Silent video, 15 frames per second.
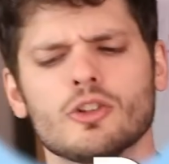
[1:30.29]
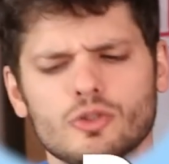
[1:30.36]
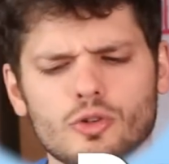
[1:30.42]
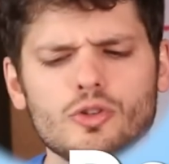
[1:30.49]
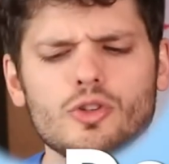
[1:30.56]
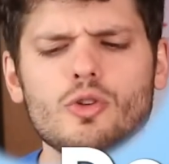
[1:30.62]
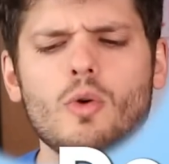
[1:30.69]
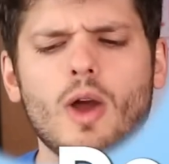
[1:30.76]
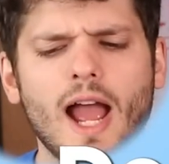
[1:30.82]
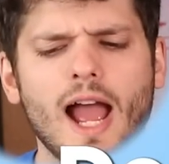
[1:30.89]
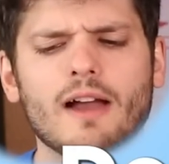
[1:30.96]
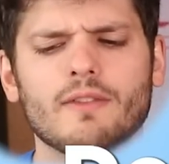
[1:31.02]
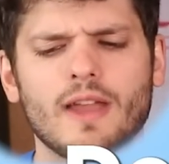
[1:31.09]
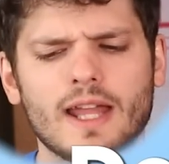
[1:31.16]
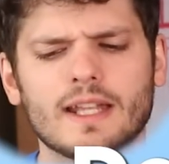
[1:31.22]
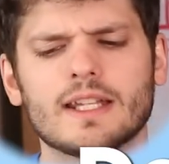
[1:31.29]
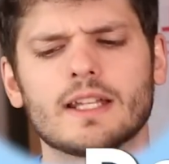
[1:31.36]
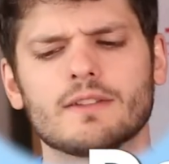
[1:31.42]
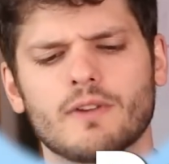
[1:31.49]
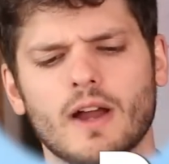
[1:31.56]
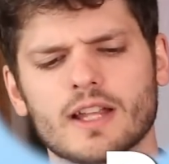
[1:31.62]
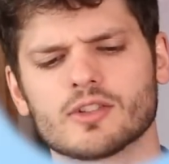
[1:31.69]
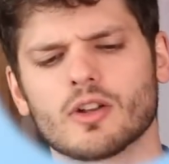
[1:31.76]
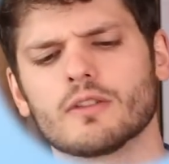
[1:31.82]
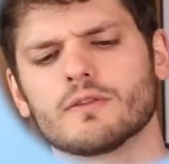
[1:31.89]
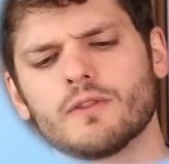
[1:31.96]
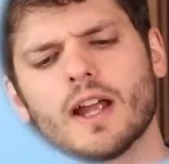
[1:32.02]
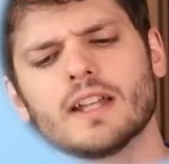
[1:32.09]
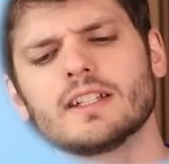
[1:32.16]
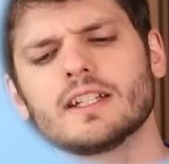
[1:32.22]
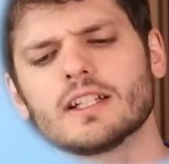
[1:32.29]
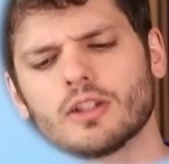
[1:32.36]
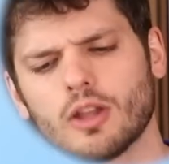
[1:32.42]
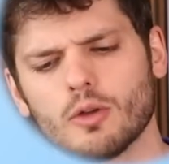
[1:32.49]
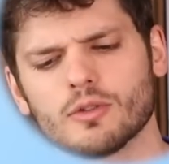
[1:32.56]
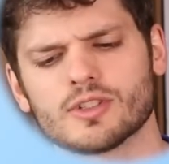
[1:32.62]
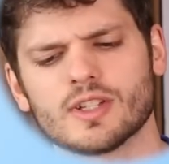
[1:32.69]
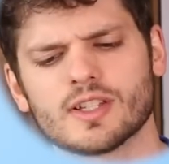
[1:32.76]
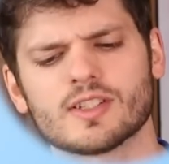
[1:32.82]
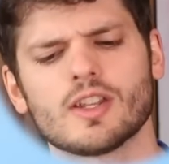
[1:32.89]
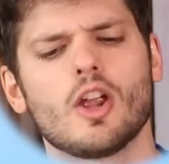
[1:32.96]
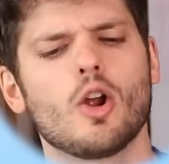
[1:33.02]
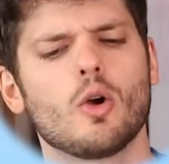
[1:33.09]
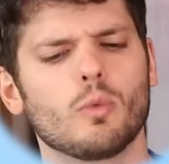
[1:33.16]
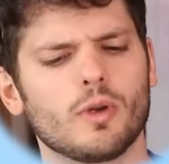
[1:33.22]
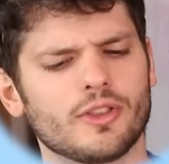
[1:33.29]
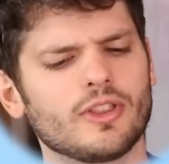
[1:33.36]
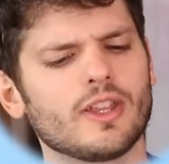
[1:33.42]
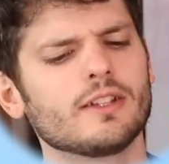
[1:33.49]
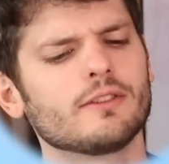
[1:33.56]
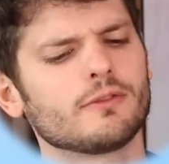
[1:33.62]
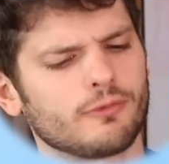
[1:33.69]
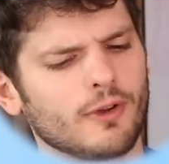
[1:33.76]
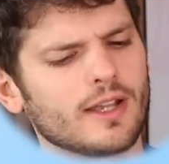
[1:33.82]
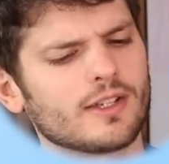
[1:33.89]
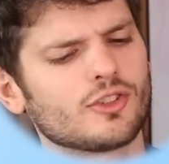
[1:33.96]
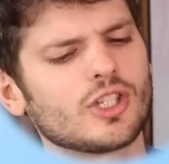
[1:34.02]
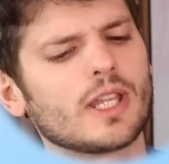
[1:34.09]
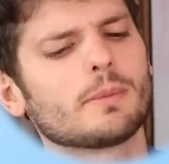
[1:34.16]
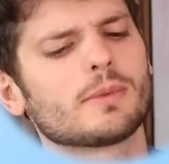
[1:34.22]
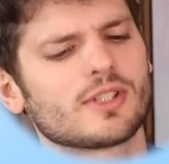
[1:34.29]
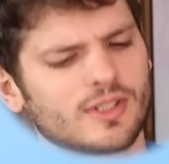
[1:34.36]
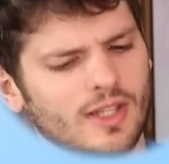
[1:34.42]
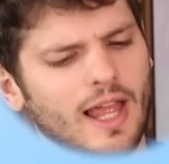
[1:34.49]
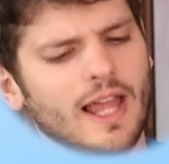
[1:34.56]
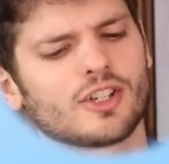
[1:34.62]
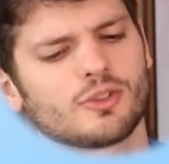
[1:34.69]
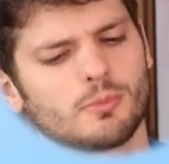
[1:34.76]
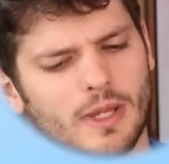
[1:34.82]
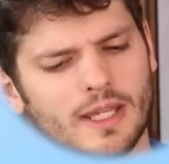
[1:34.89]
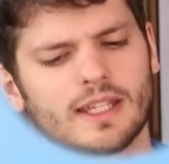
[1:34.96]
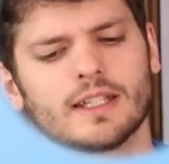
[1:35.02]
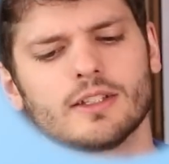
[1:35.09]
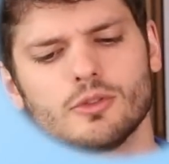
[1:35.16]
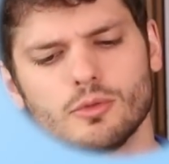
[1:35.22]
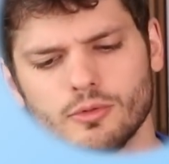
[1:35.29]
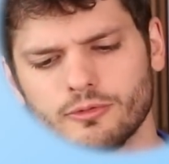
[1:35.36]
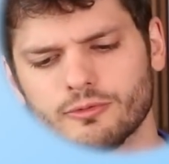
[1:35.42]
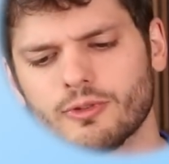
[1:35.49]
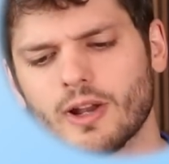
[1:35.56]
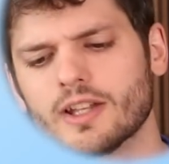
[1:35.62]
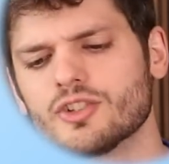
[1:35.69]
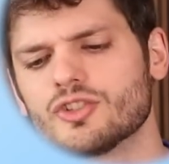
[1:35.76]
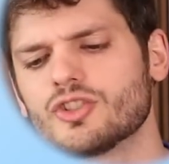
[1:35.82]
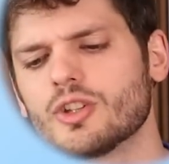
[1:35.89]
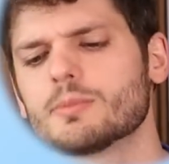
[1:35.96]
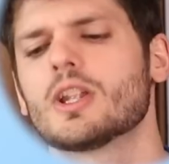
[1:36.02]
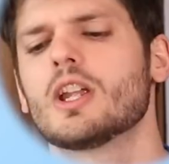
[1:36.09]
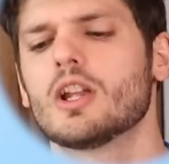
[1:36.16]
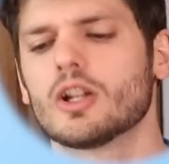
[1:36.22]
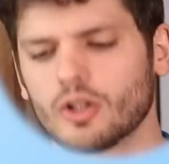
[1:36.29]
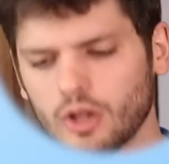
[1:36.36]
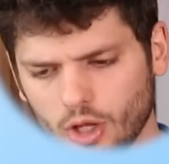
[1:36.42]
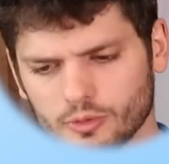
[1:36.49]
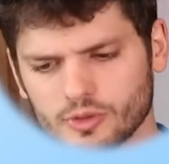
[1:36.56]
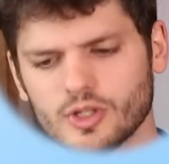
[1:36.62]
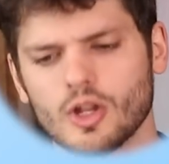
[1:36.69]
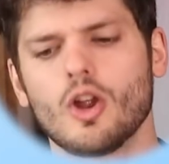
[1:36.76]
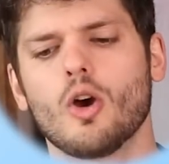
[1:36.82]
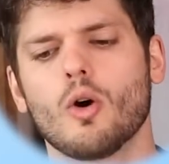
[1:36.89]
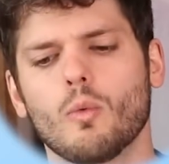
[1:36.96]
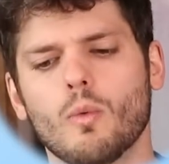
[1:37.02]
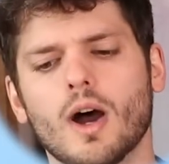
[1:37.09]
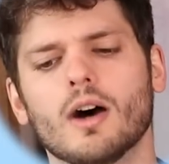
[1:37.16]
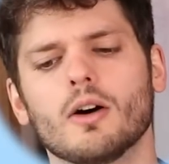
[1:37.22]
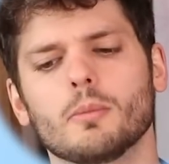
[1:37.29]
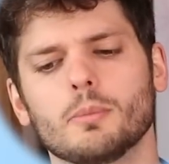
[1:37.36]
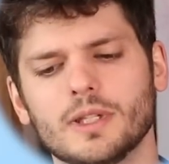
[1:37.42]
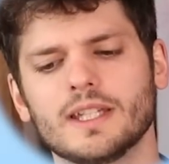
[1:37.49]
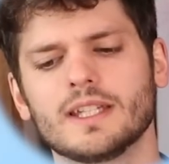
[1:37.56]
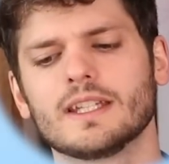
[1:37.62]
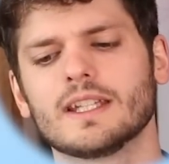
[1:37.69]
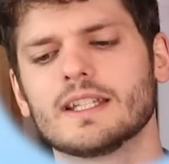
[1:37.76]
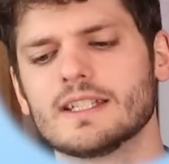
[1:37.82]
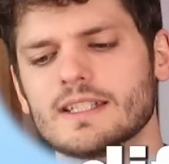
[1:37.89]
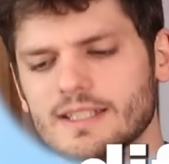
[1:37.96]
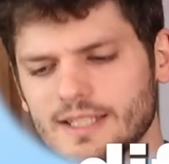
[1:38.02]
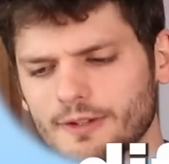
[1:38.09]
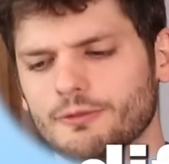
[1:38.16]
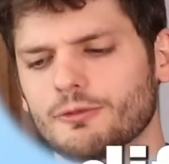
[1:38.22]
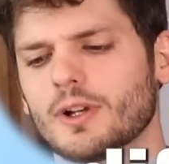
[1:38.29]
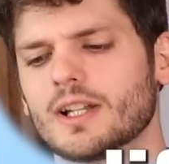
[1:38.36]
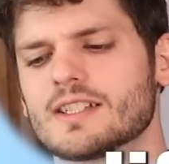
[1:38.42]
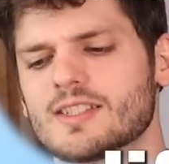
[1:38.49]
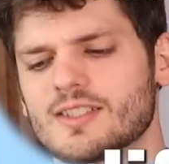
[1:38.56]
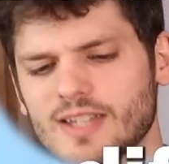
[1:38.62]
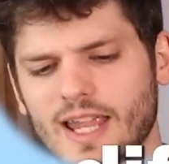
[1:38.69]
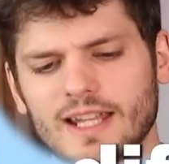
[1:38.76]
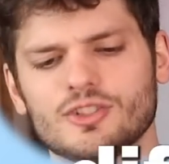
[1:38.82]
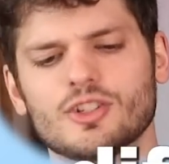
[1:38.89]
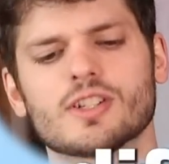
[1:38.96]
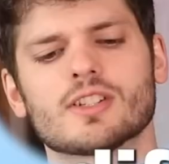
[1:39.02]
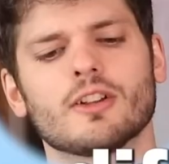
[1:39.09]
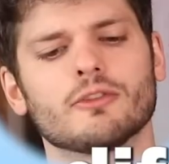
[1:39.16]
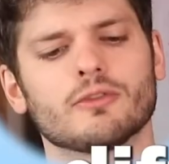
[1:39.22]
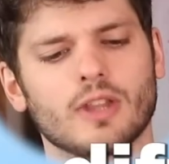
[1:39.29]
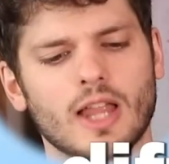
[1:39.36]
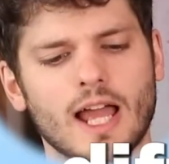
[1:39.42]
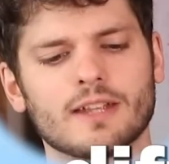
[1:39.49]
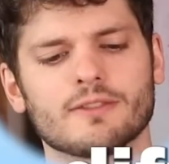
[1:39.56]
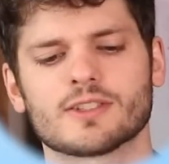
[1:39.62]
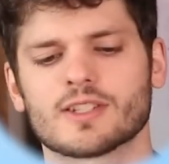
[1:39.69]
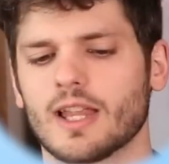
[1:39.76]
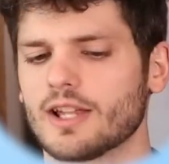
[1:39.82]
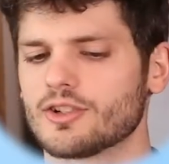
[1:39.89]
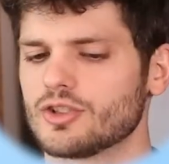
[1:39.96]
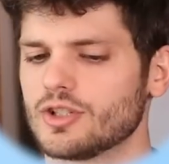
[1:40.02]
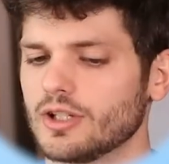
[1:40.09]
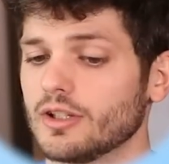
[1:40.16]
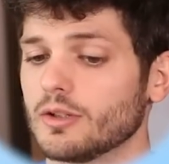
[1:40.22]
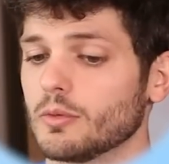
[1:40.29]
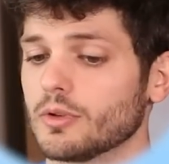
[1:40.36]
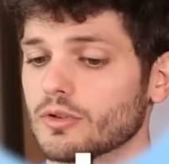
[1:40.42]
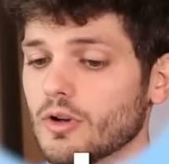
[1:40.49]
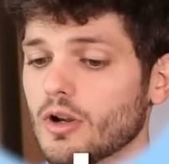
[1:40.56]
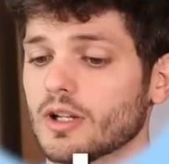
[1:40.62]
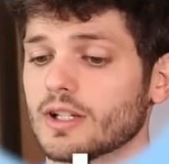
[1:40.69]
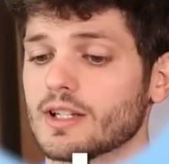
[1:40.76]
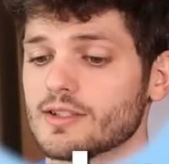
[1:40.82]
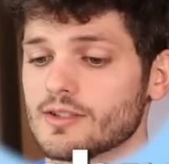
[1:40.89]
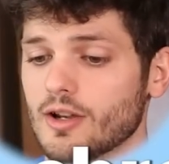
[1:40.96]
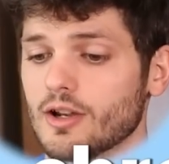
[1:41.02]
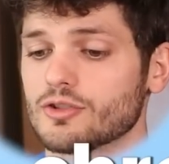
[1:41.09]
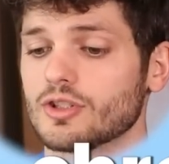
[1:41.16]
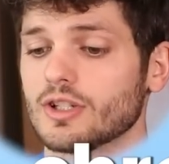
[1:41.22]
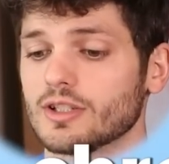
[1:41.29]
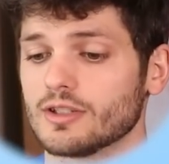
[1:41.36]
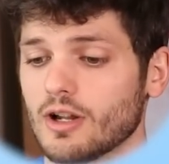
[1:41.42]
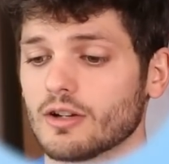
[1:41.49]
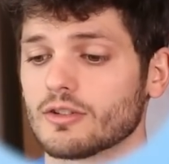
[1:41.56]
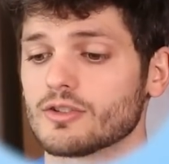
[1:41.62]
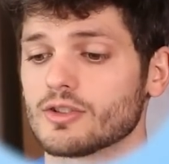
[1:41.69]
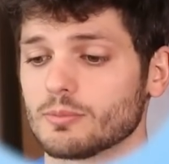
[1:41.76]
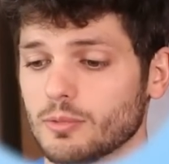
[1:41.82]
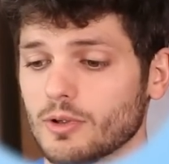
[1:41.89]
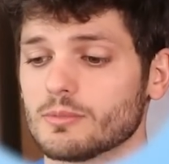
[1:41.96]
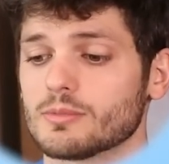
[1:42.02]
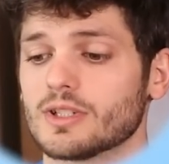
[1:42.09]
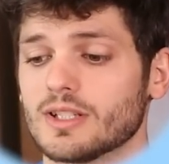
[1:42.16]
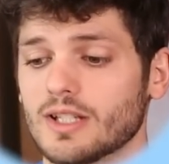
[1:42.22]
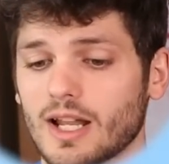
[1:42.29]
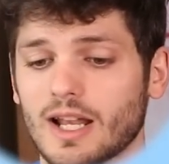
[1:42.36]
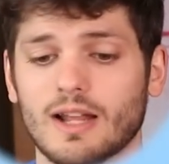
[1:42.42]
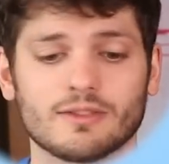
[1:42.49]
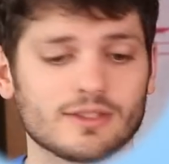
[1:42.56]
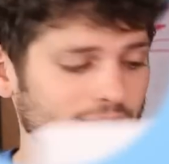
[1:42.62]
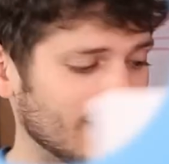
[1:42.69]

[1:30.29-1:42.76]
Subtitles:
Do you have any advice on finding closeness within friendships / making new friendships close while being in different stages of life / dealing with chronic exhaustion and doctor's appointments and not having